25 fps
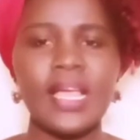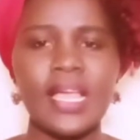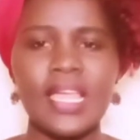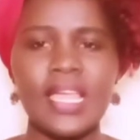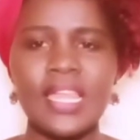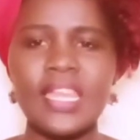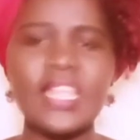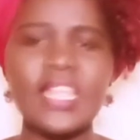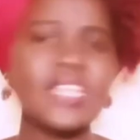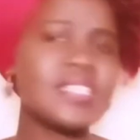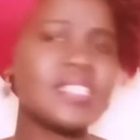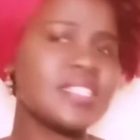
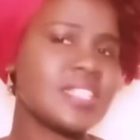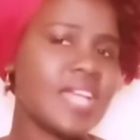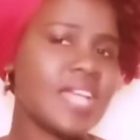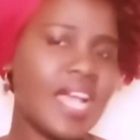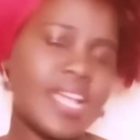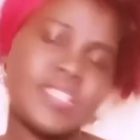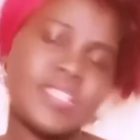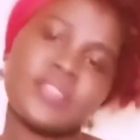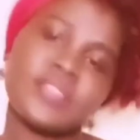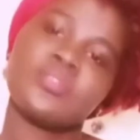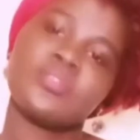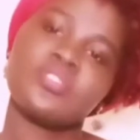Let
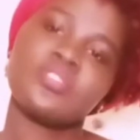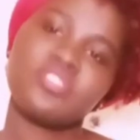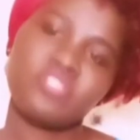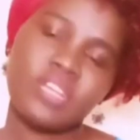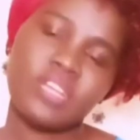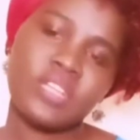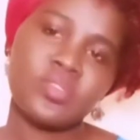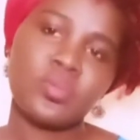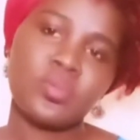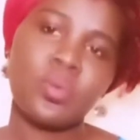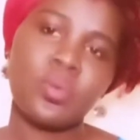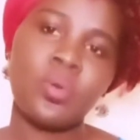us not try
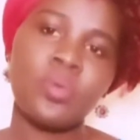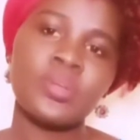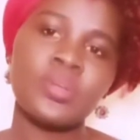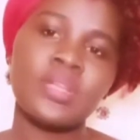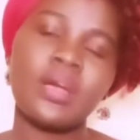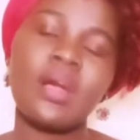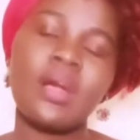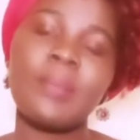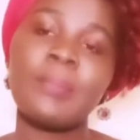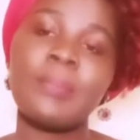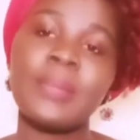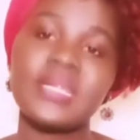to hold
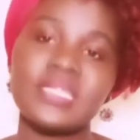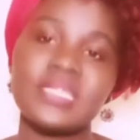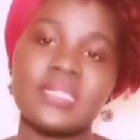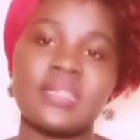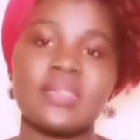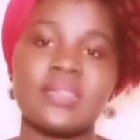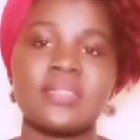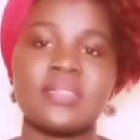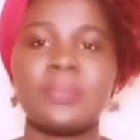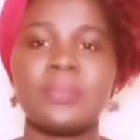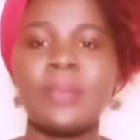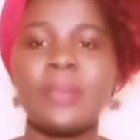our
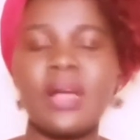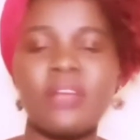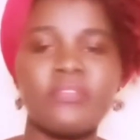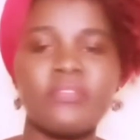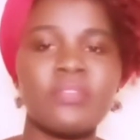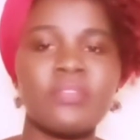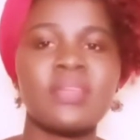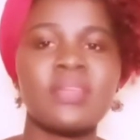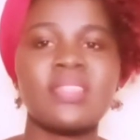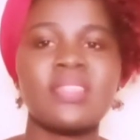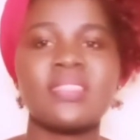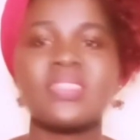partners back
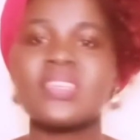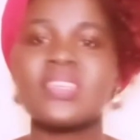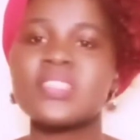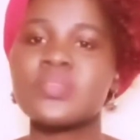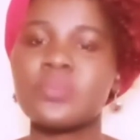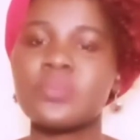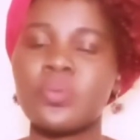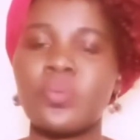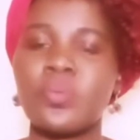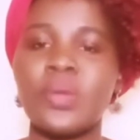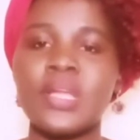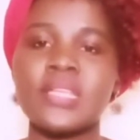from the things
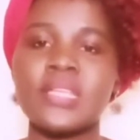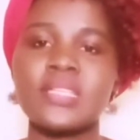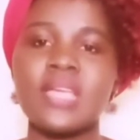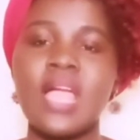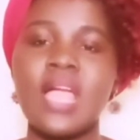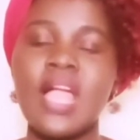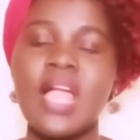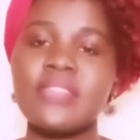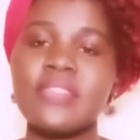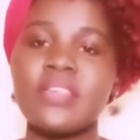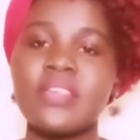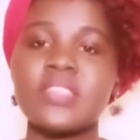we want
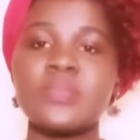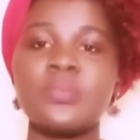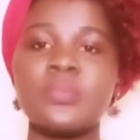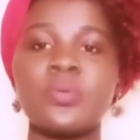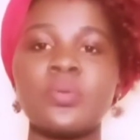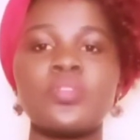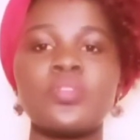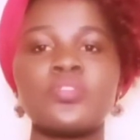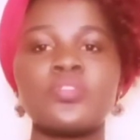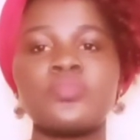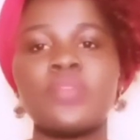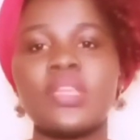just
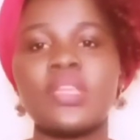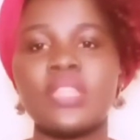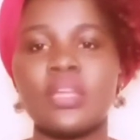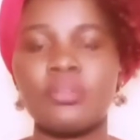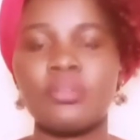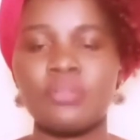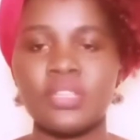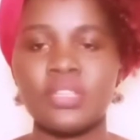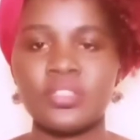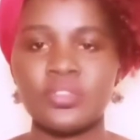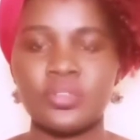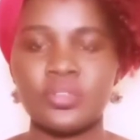because we're in a
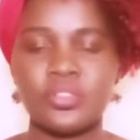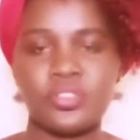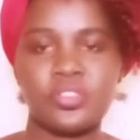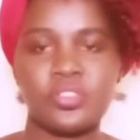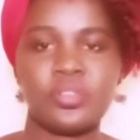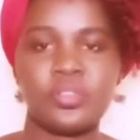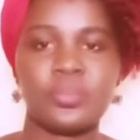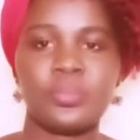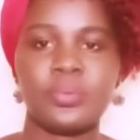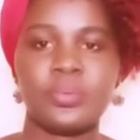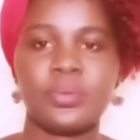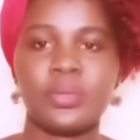
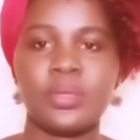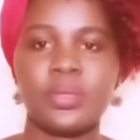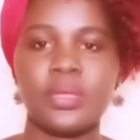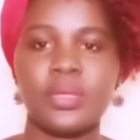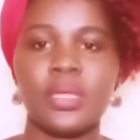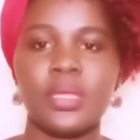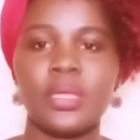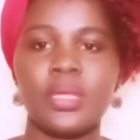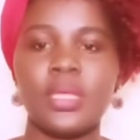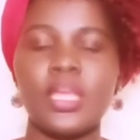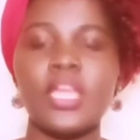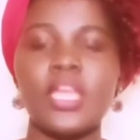relationship.
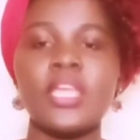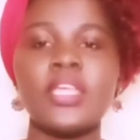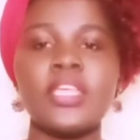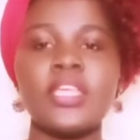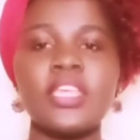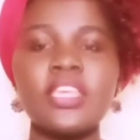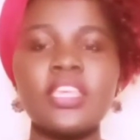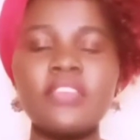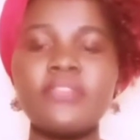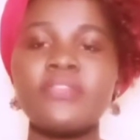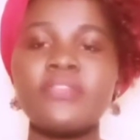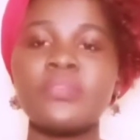
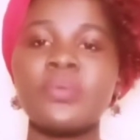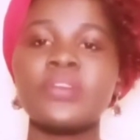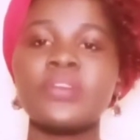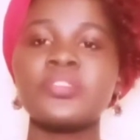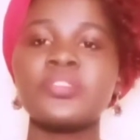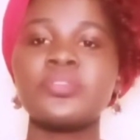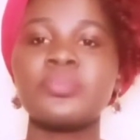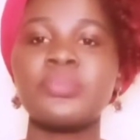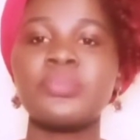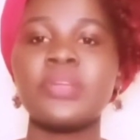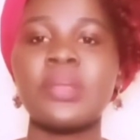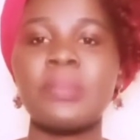If you want to
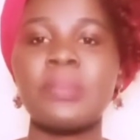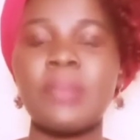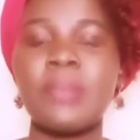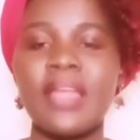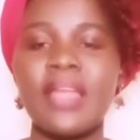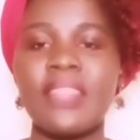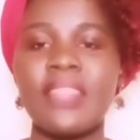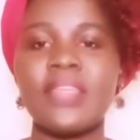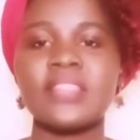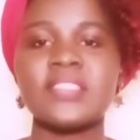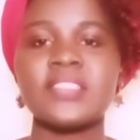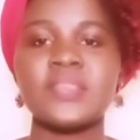bring back
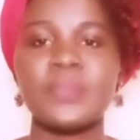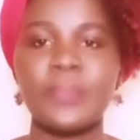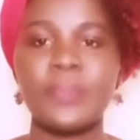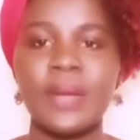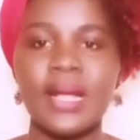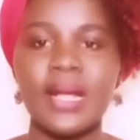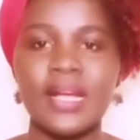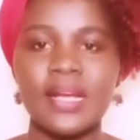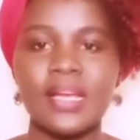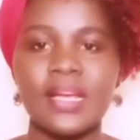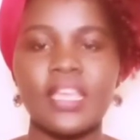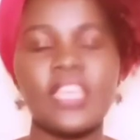that
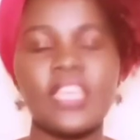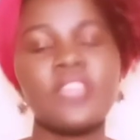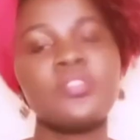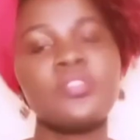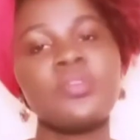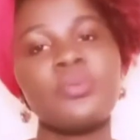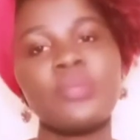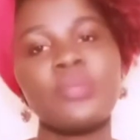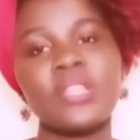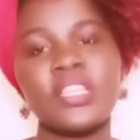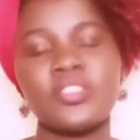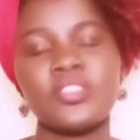spark in your
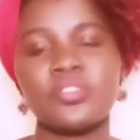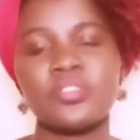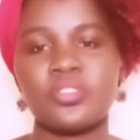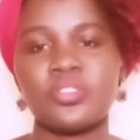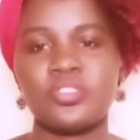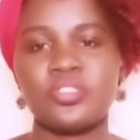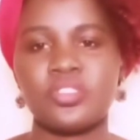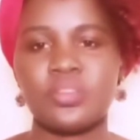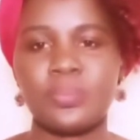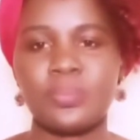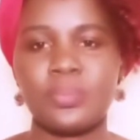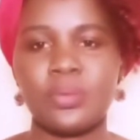
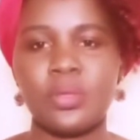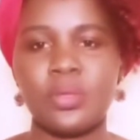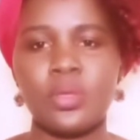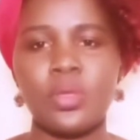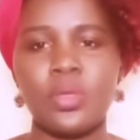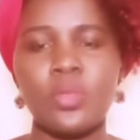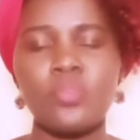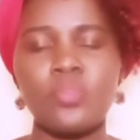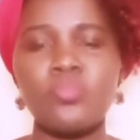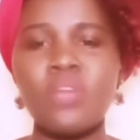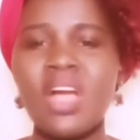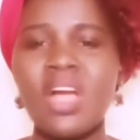relationship,
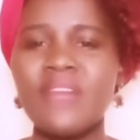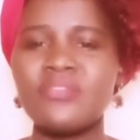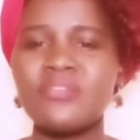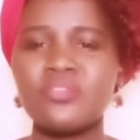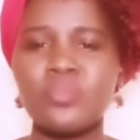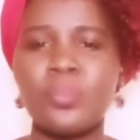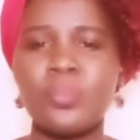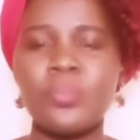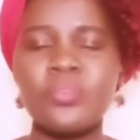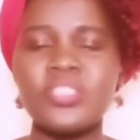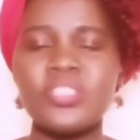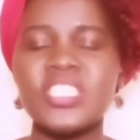you have to
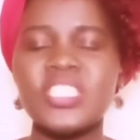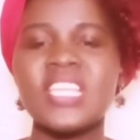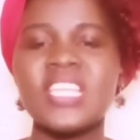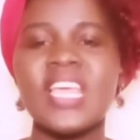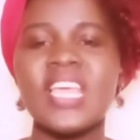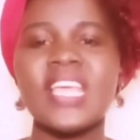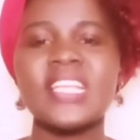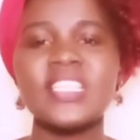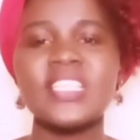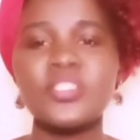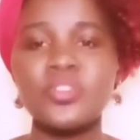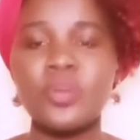put in
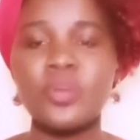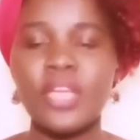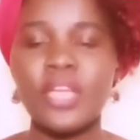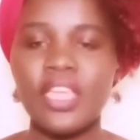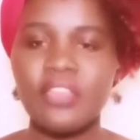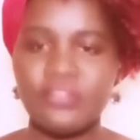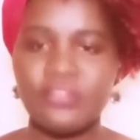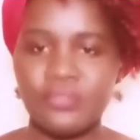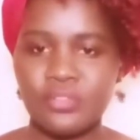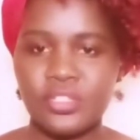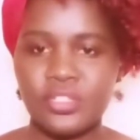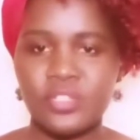a little
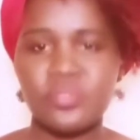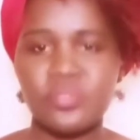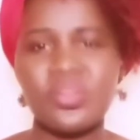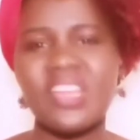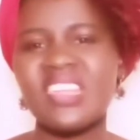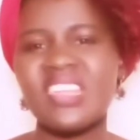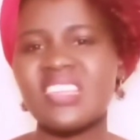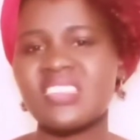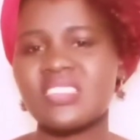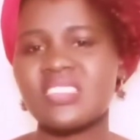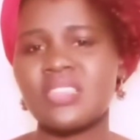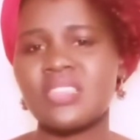effort to
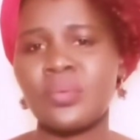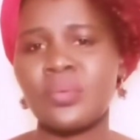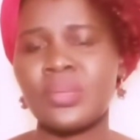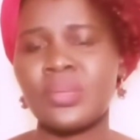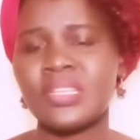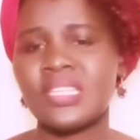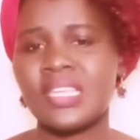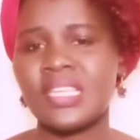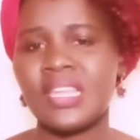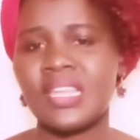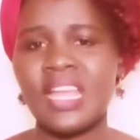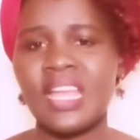understand what
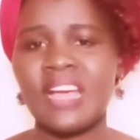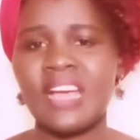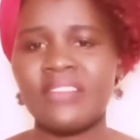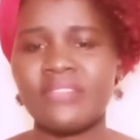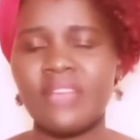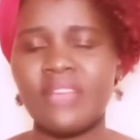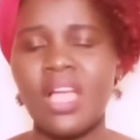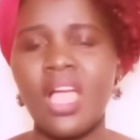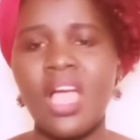they love.